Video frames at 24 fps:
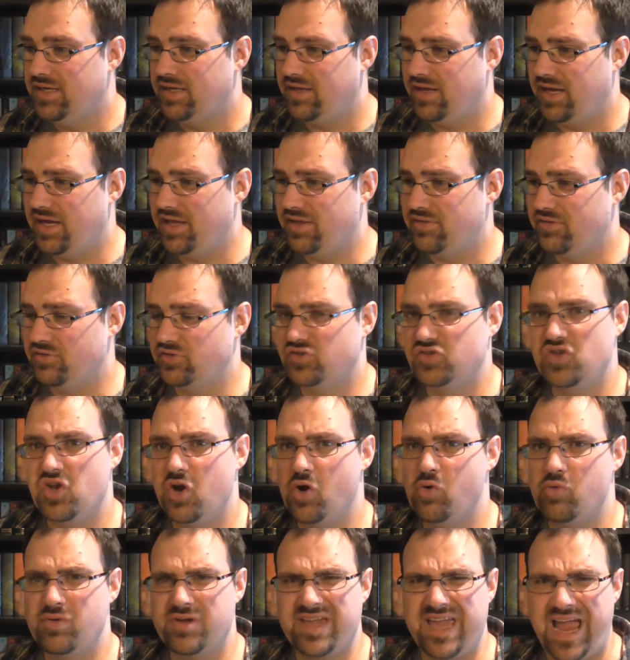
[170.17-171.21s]
There's
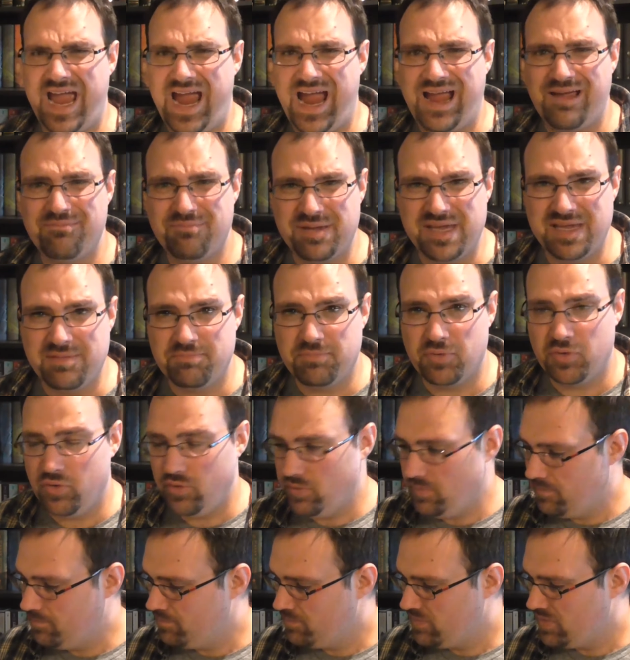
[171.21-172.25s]
no cat
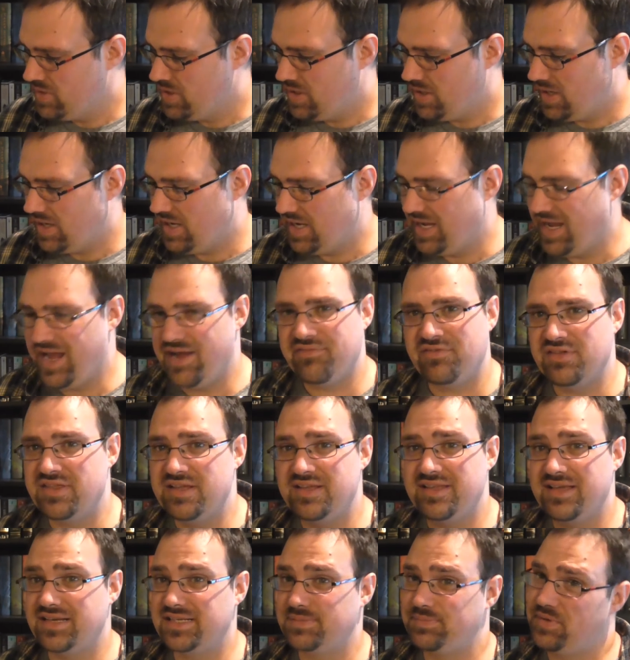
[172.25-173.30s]
people.
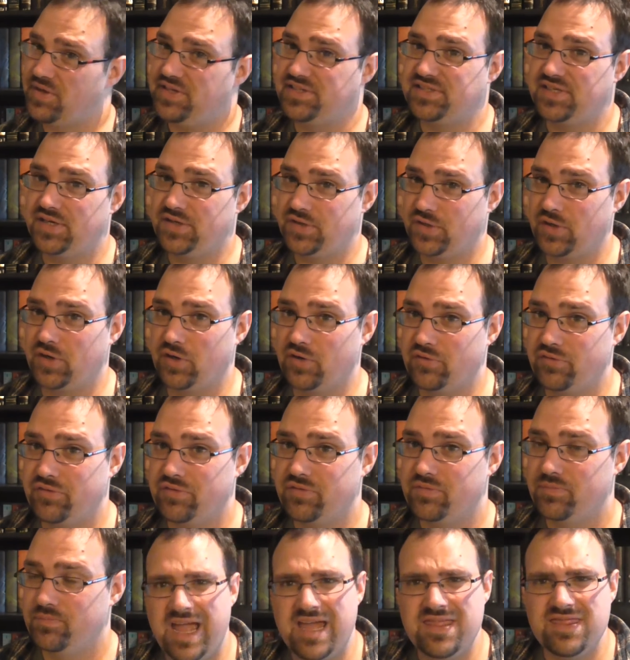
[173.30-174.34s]
Everything takes place on
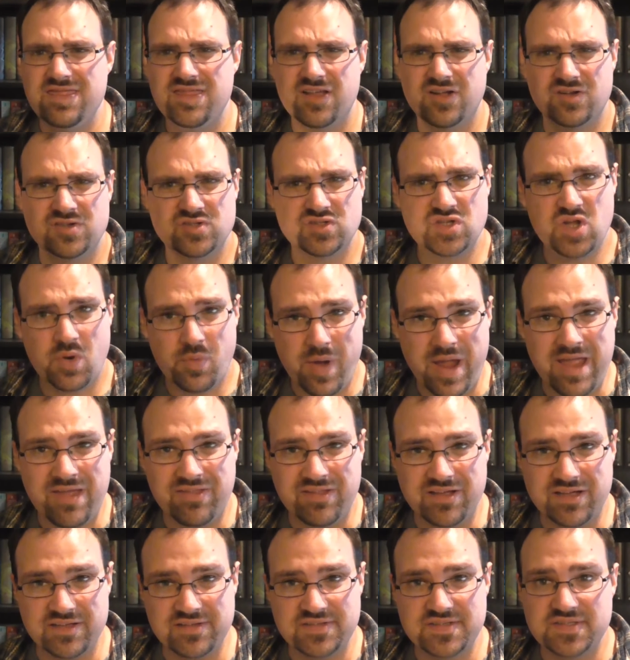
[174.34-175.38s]
Earth, and there's no
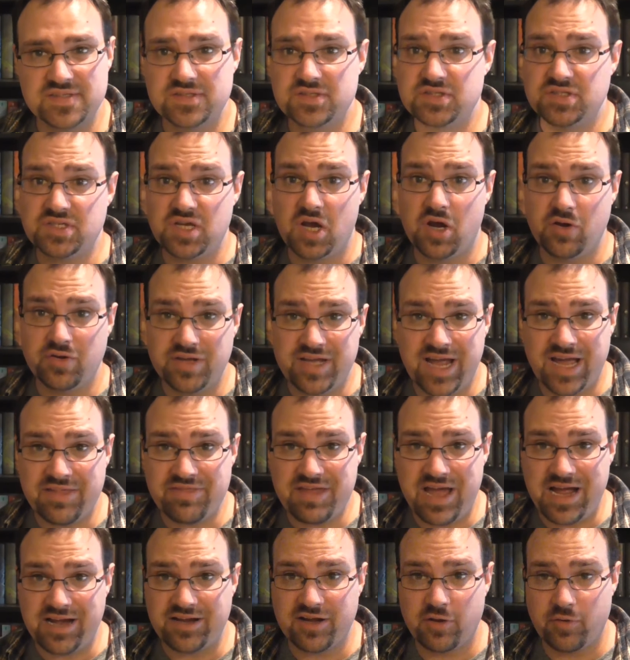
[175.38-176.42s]
aliens, so you got
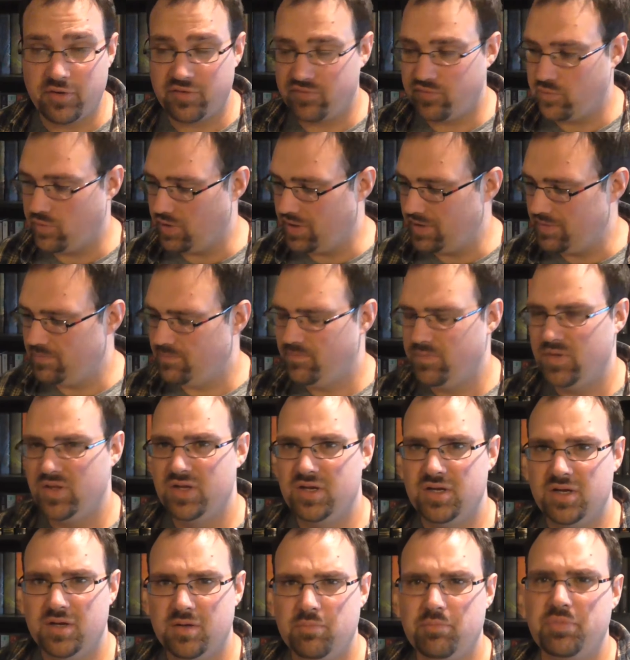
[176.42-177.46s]
that going for it.
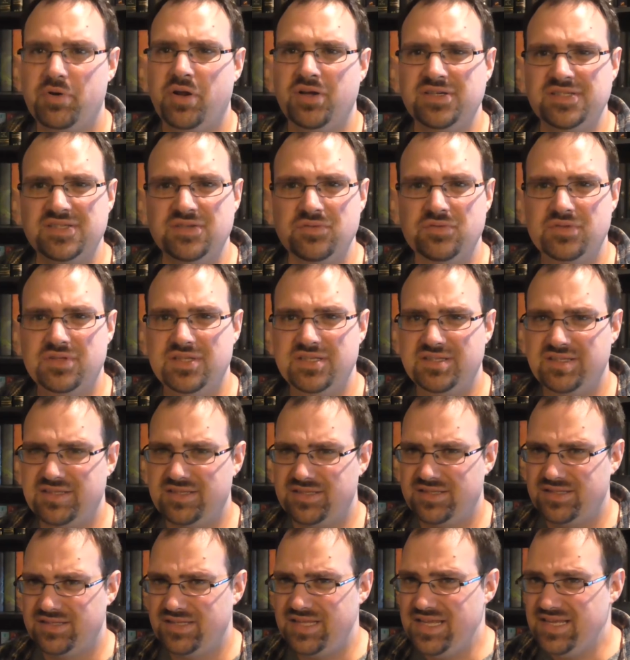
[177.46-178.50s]
But also,
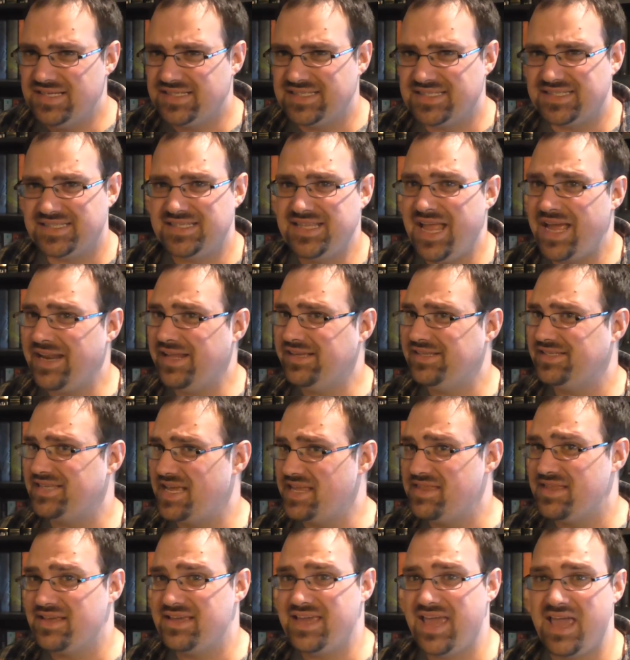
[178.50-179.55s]
the aesthetics
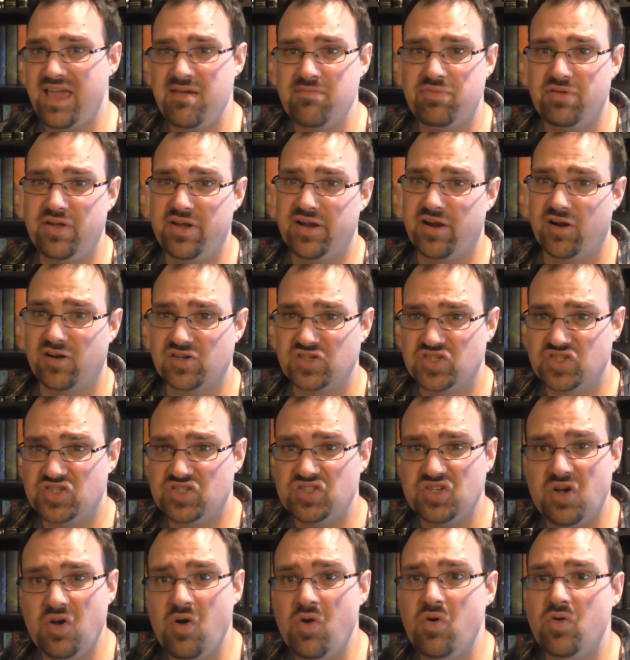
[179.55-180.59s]
and the gameplay are
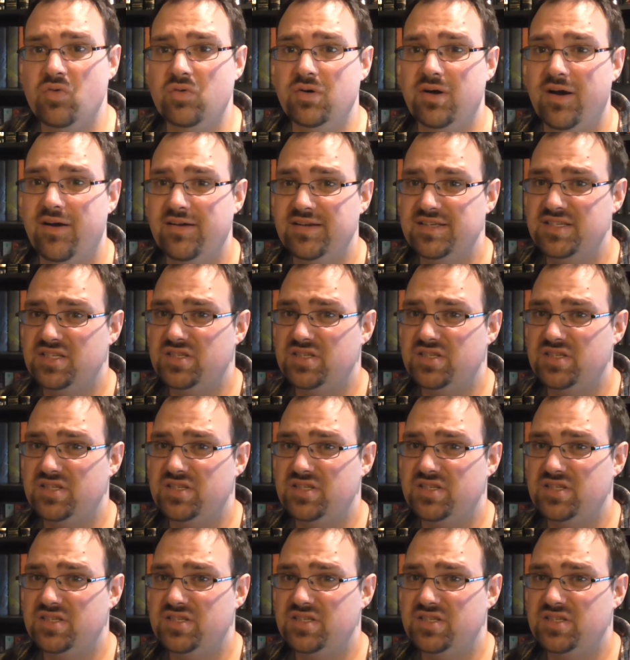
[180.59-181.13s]
so